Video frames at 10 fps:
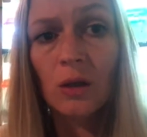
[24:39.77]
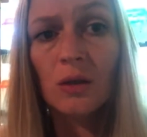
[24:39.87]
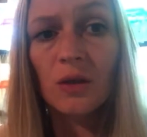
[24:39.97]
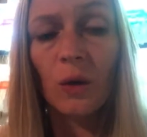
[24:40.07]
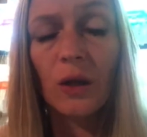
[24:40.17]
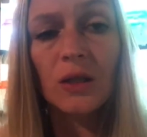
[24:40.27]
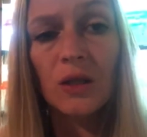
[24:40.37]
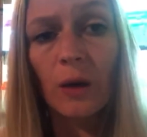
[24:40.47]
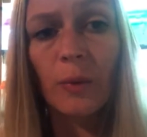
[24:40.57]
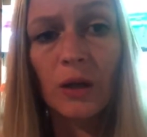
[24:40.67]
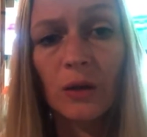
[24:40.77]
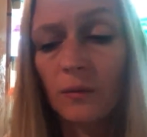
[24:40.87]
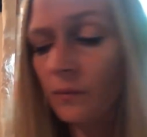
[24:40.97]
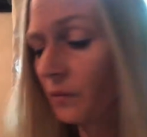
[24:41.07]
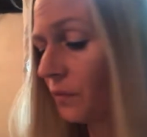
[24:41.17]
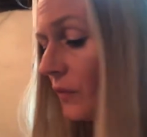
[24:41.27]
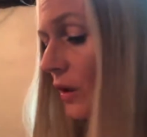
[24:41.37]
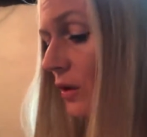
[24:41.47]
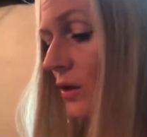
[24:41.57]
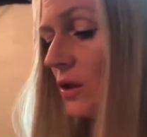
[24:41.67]
So like doubling
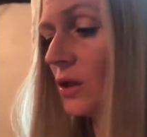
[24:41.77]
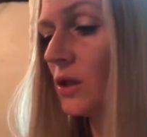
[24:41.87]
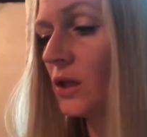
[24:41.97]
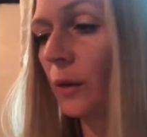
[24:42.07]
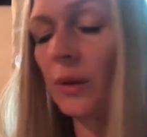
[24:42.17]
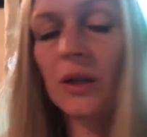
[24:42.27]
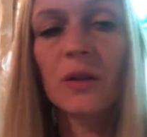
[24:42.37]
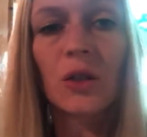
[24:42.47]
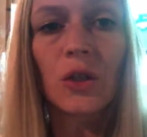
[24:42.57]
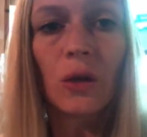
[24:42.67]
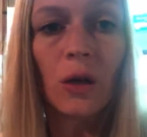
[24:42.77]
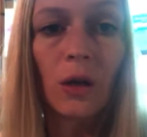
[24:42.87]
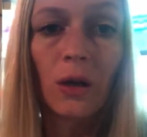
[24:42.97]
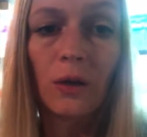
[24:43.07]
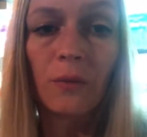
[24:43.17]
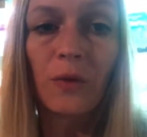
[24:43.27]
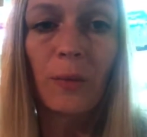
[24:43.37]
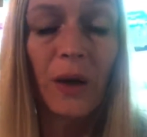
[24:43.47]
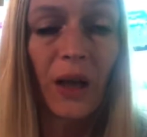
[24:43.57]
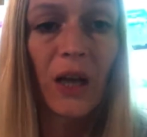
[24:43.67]
the
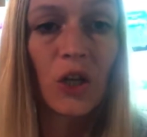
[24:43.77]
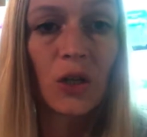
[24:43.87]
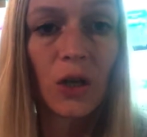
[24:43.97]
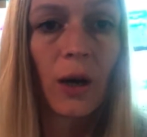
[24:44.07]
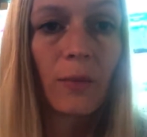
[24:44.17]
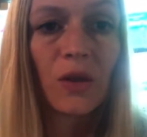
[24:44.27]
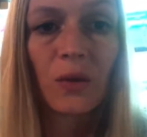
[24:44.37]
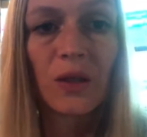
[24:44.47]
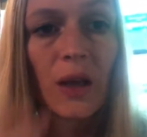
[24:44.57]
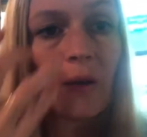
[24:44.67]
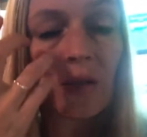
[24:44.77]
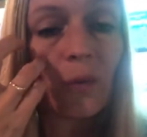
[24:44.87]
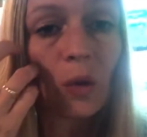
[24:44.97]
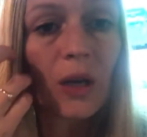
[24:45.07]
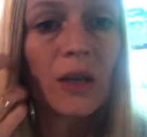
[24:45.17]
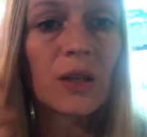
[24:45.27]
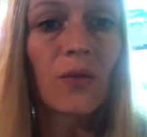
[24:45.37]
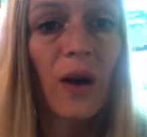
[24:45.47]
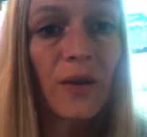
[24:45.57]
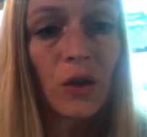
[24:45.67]
medication time. So say it's 4 days, I'd
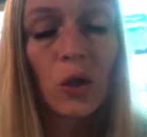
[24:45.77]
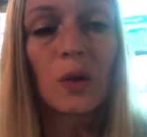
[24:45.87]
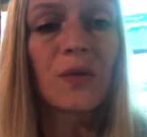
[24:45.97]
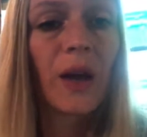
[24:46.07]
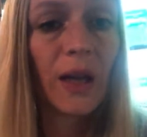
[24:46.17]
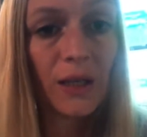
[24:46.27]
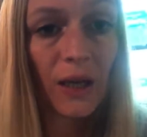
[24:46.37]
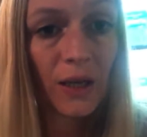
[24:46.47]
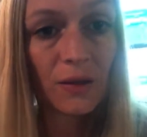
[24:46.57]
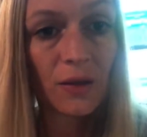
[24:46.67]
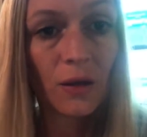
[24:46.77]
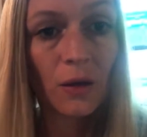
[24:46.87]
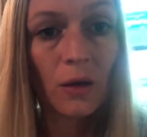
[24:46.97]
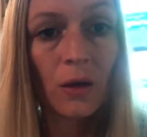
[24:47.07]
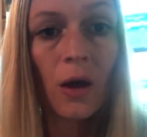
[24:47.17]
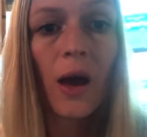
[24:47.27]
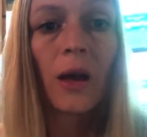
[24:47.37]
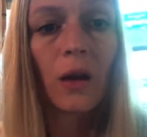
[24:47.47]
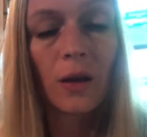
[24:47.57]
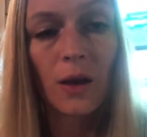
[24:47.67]
rather dose for 8 days
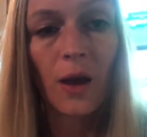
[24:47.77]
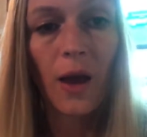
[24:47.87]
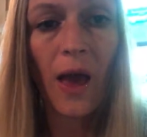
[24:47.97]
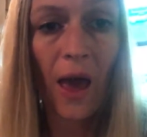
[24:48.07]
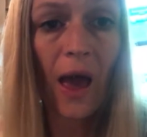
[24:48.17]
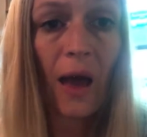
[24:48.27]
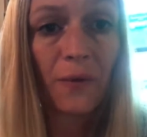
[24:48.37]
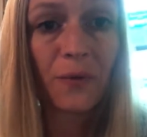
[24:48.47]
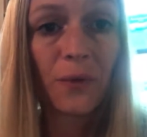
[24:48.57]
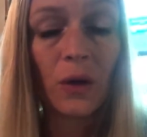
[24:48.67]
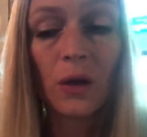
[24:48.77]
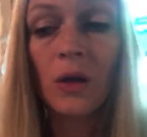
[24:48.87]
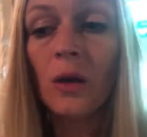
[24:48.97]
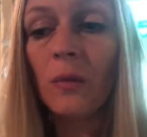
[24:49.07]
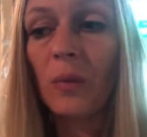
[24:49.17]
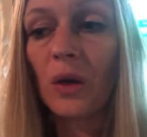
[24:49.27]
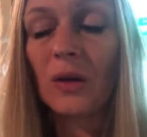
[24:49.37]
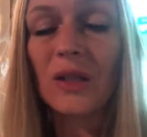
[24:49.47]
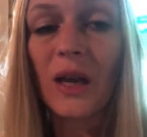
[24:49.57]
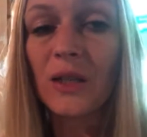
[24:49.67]
at like half, because